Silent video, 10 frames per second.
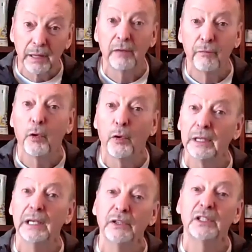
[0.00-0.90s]
to play
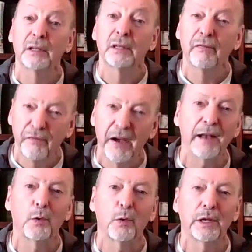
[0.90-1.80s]
for, even to
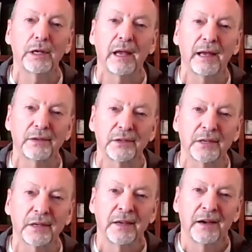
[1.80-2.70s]
the final
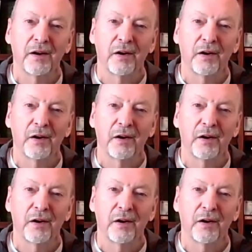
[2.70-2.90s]
weekend